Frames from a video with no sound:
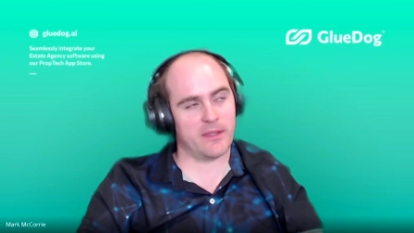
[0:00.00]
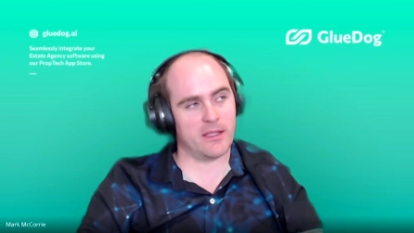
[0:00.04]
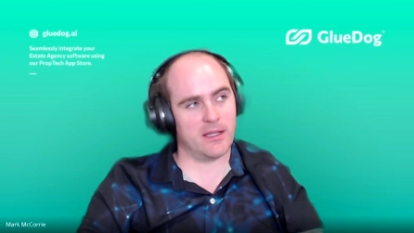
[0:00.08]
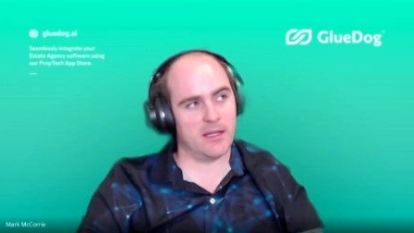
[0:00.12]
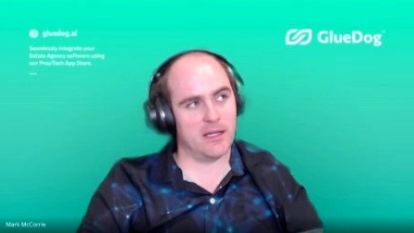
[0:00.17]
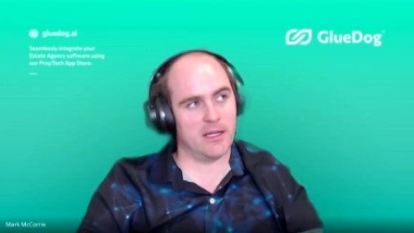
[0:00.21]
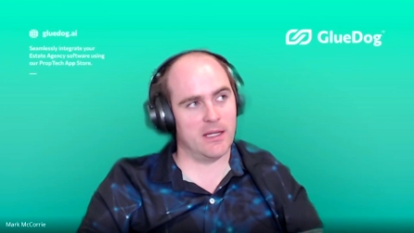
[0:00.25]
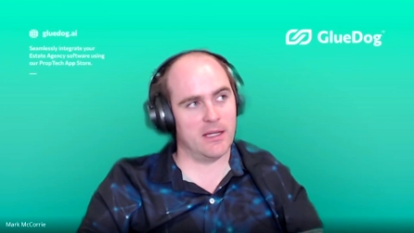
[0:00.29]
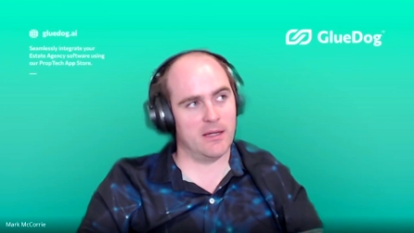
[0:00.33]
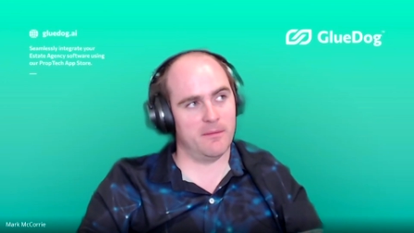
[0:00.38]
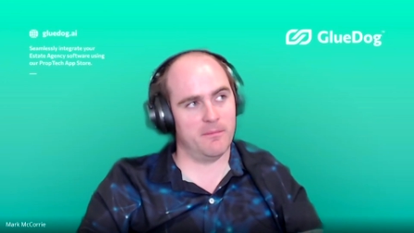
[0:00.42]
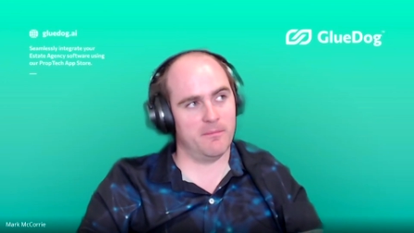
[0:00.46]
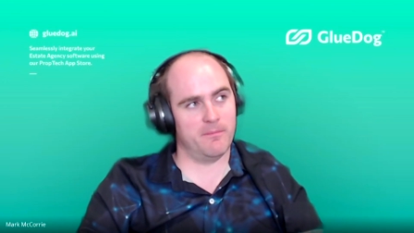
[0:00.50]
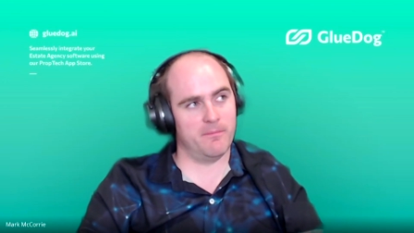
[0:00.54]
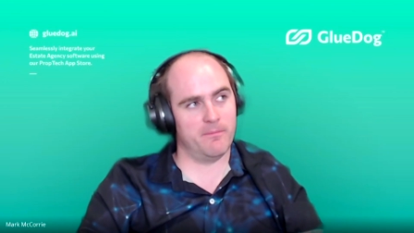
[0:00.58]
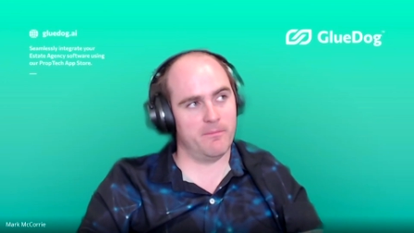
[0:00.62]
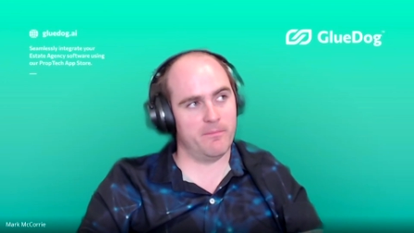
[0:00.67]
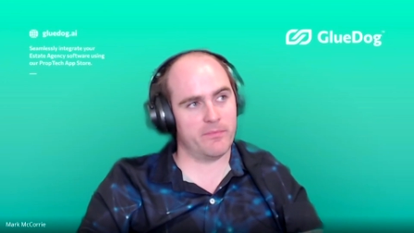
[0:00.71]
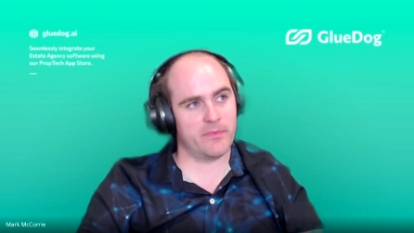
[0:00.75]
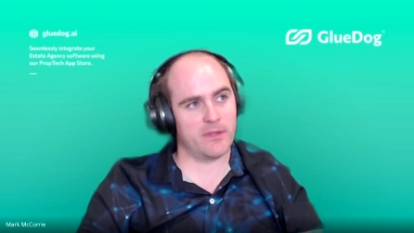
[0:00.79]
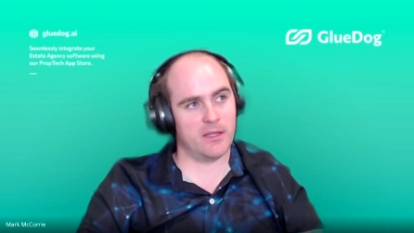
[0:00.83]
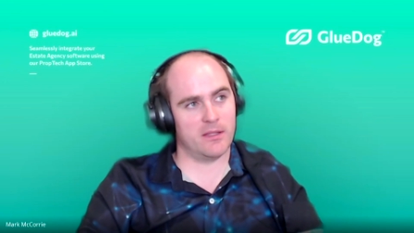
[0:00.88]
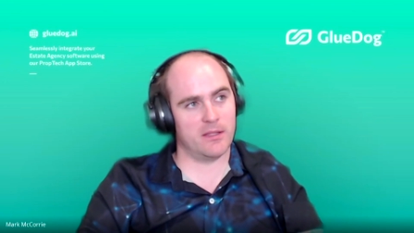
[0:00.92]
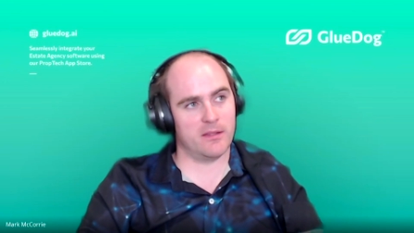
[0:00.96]

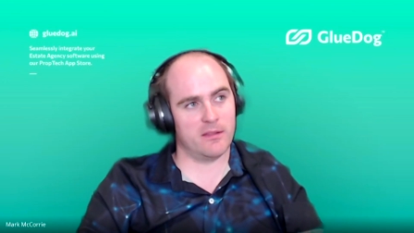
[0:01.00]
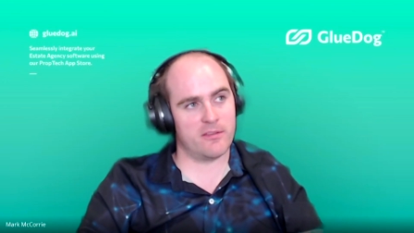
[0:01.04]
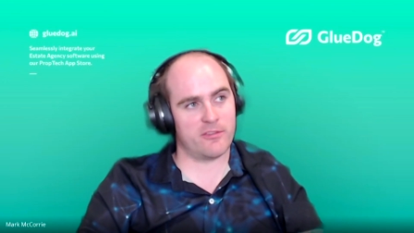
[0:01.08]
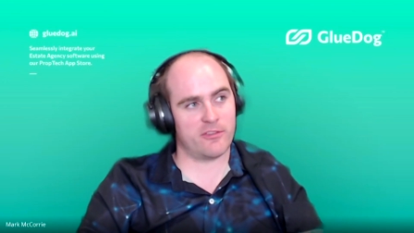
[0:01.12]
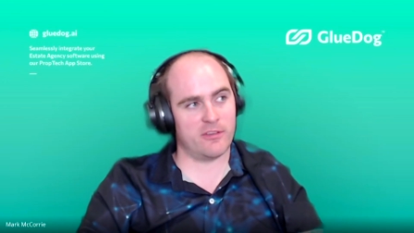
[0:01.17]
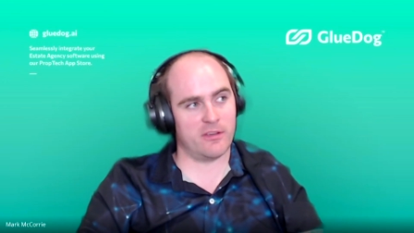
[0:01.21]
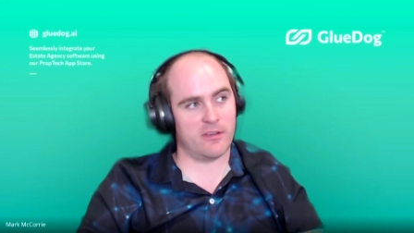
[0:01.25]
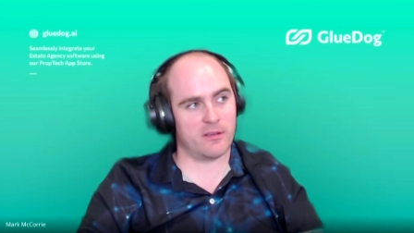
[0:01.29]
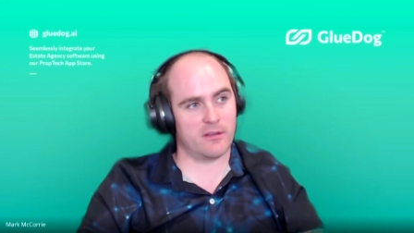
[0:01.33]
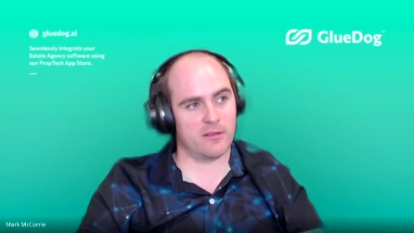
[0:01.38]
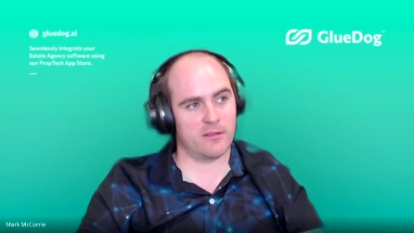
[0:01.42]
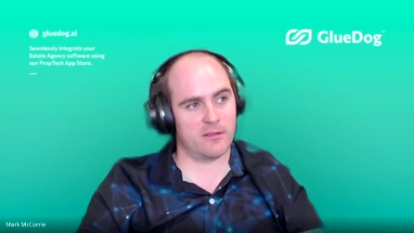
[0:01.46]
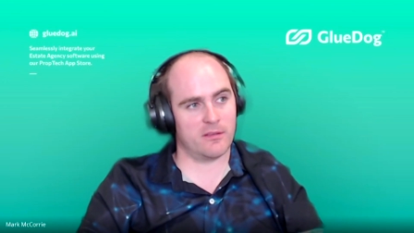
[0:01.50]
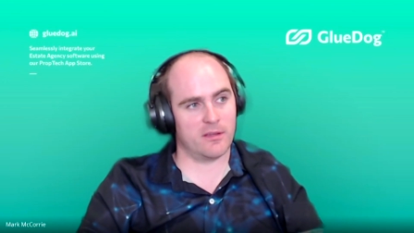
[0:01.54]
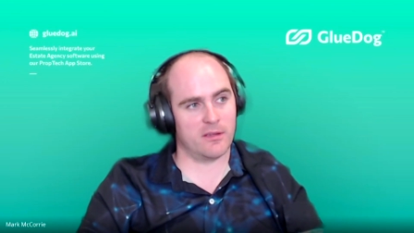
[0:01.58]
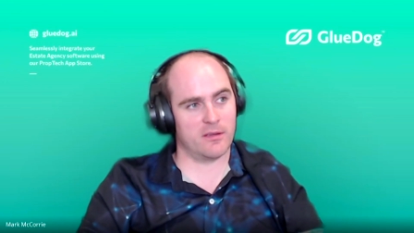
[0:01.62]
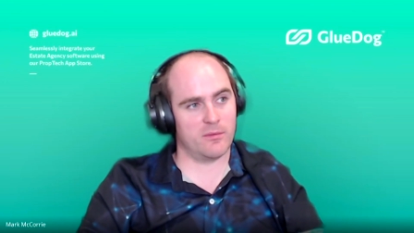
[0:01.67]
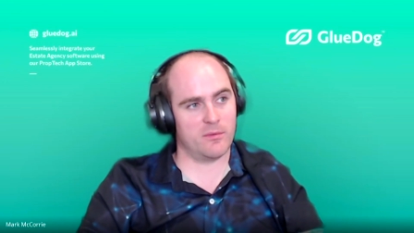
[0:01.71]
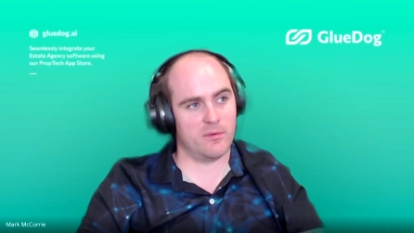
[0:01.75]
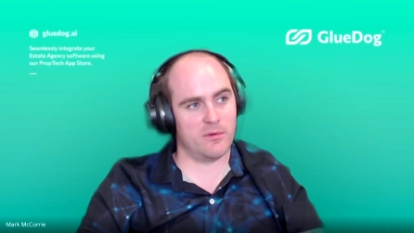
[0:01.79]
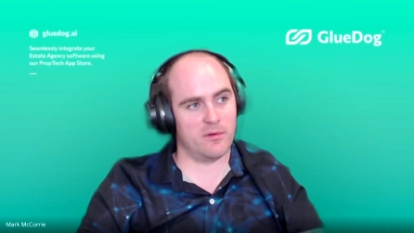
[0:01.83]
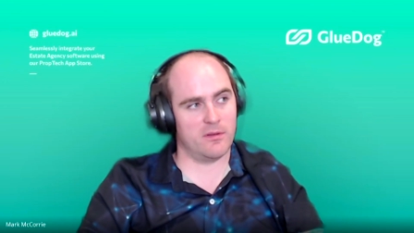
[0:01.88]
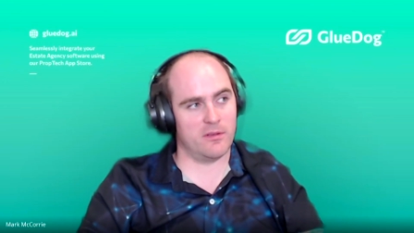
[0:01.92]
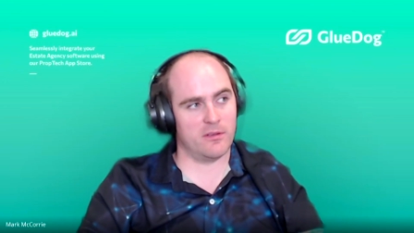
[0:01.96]
And then the second
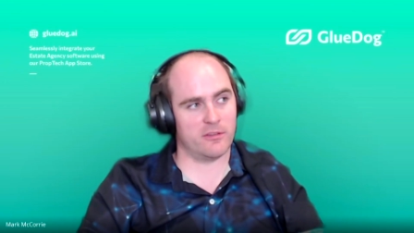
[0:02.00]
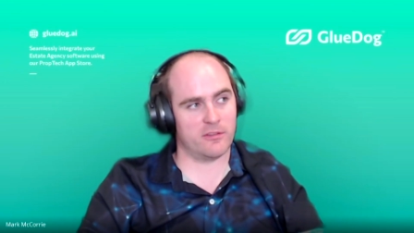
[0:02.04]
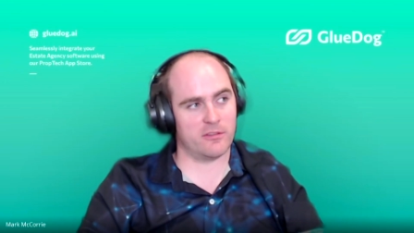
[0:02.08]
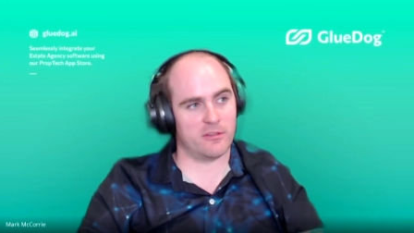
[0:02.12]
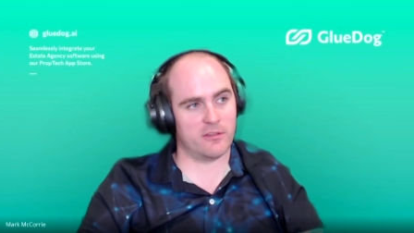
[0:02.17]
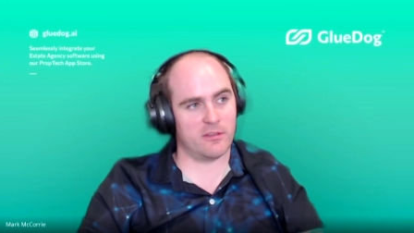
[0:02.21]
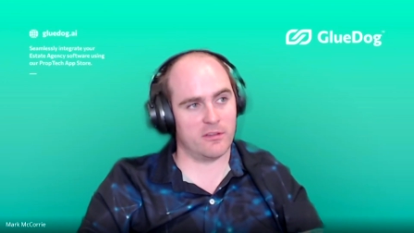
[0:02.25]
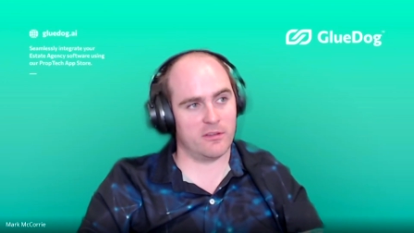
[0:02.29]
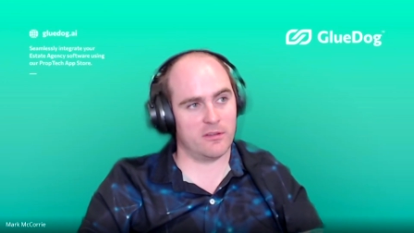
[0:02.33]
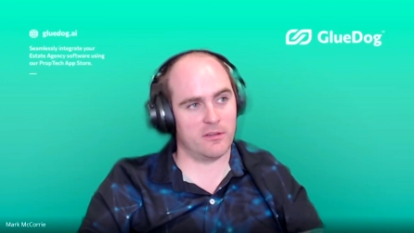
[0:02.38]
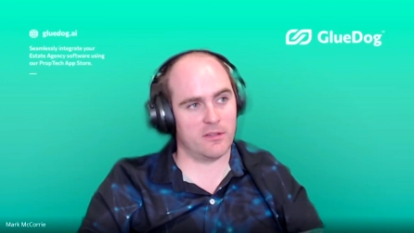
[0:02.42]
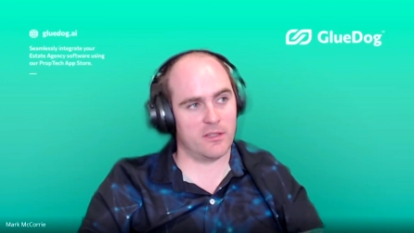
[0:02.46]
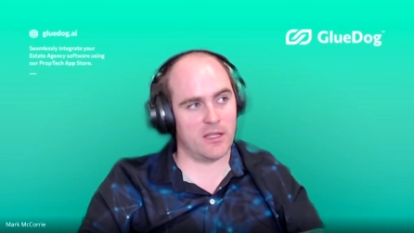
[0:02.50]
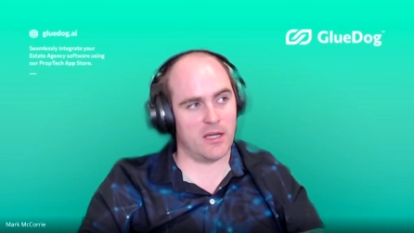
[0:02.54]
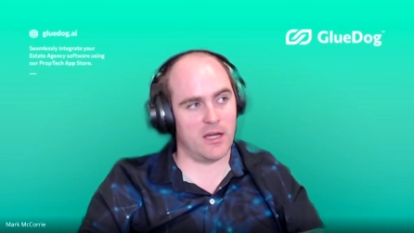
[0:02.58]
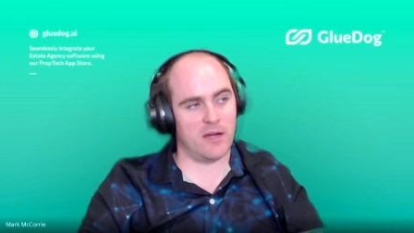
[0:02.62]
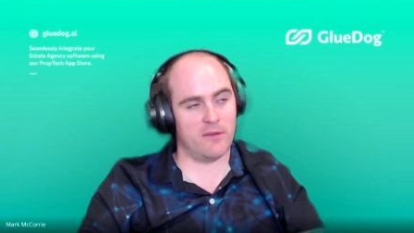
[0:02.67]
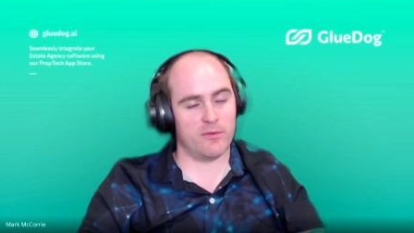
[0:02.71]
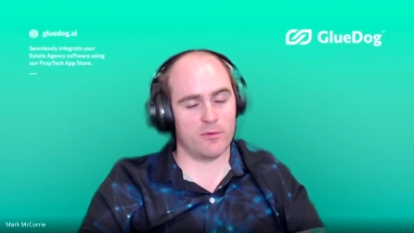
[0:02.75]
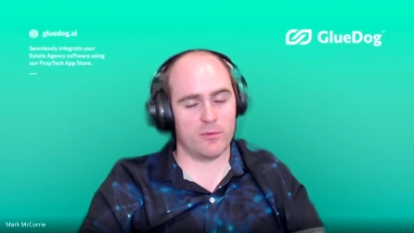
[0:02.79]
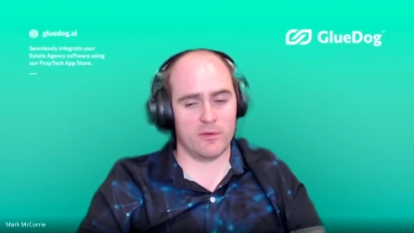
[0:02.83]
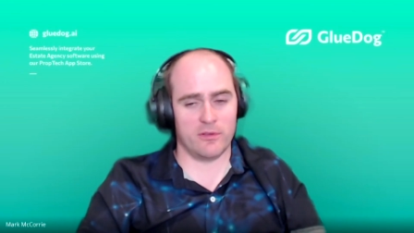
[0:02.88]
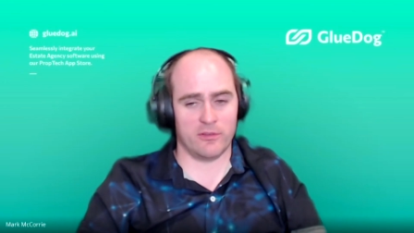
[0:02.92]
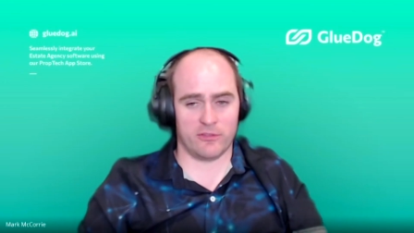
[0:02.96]
thing was
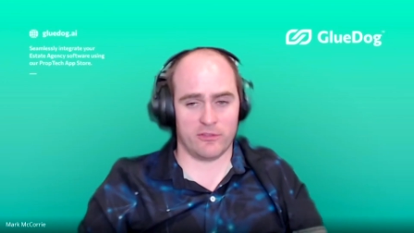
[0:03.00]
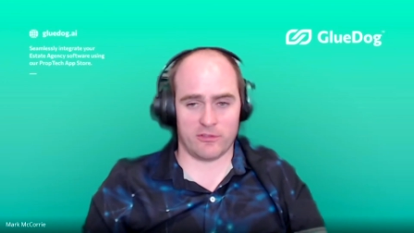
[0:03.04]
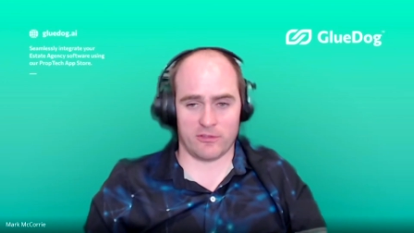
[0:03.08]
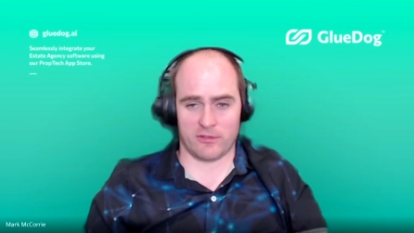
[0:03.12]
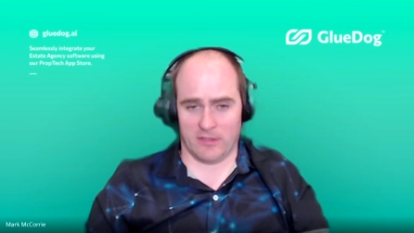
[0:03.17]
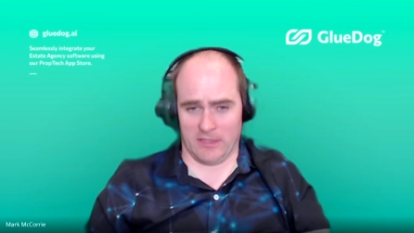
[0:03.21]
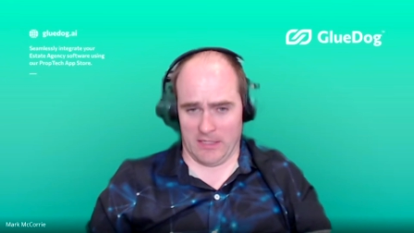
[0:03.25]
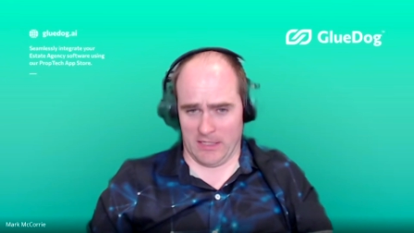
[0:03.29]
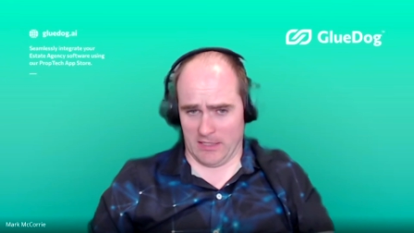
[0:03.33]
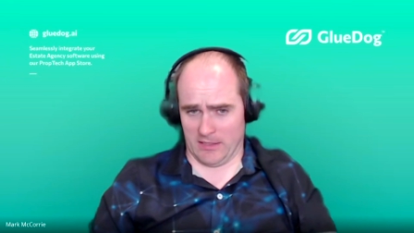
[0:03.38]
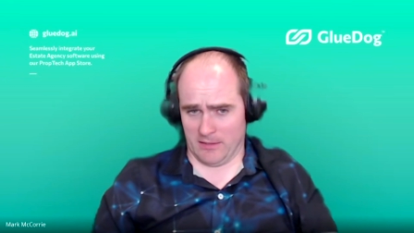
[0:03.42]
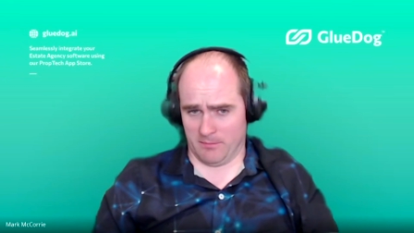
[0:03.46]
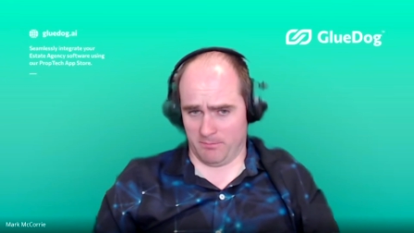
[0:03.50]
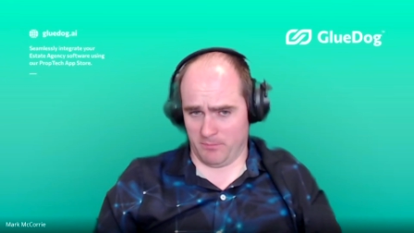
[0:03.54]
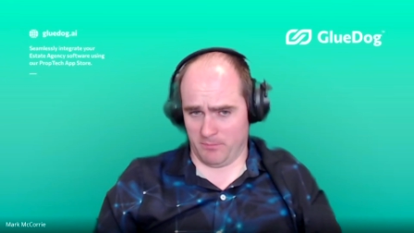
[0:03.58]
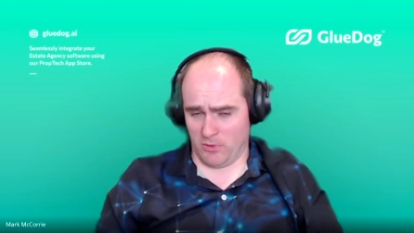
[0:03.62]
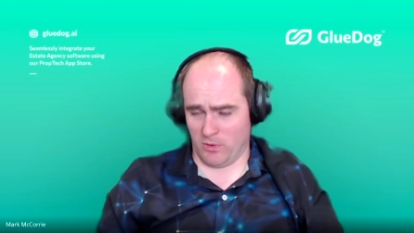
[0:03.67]
I've always had